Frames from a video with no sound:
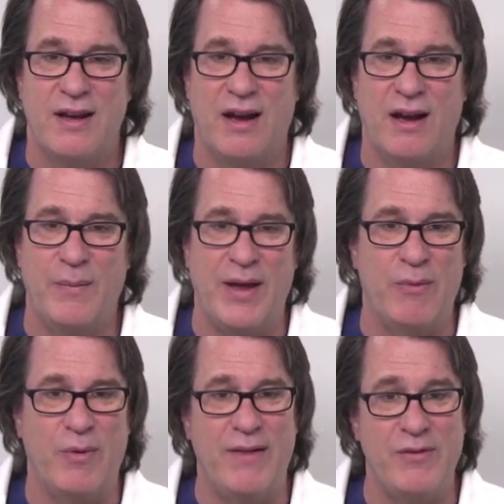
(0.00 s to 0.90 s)

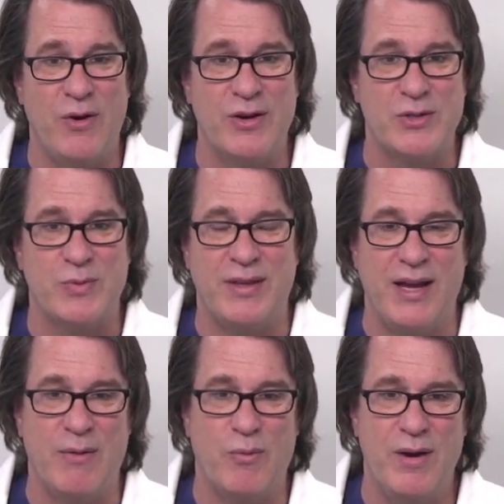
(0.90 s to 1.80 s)
And what I've noticed with the
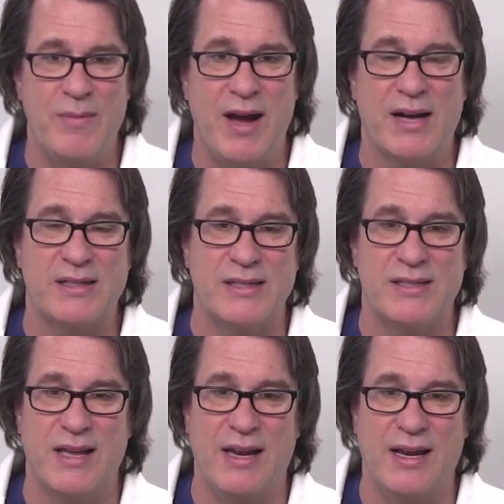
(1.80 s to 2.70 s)
M1 Max is
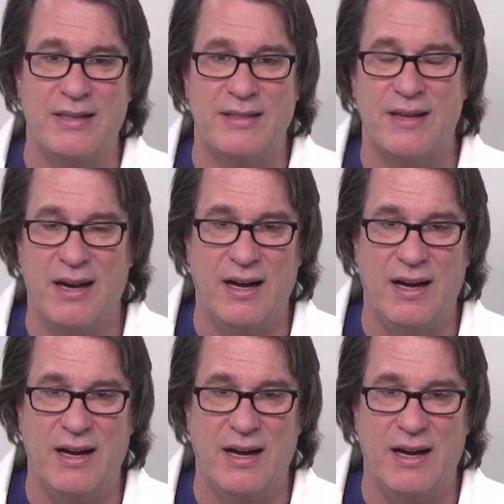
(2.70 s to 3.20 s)
that it